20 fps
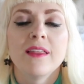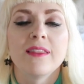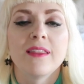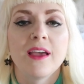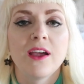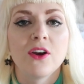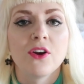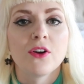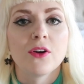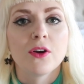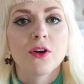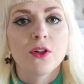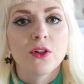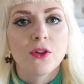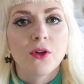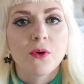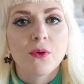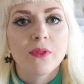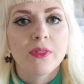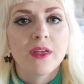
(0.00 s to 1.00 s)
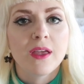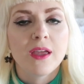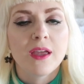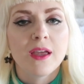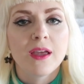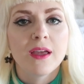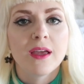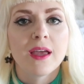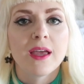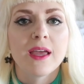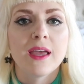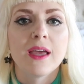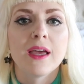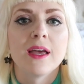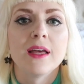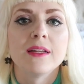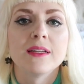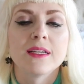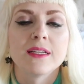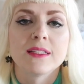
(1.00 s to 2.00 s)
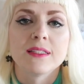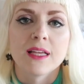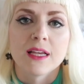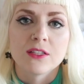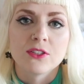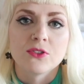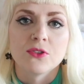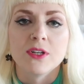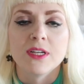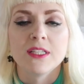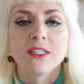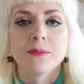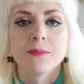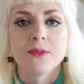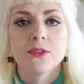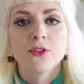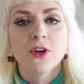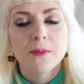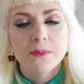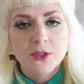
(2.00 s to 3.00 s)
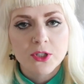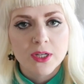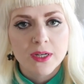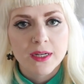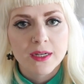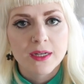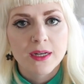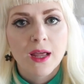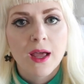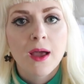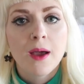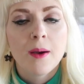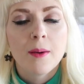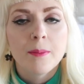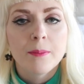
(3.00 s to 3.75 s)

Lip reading: their clothing and accessory subscription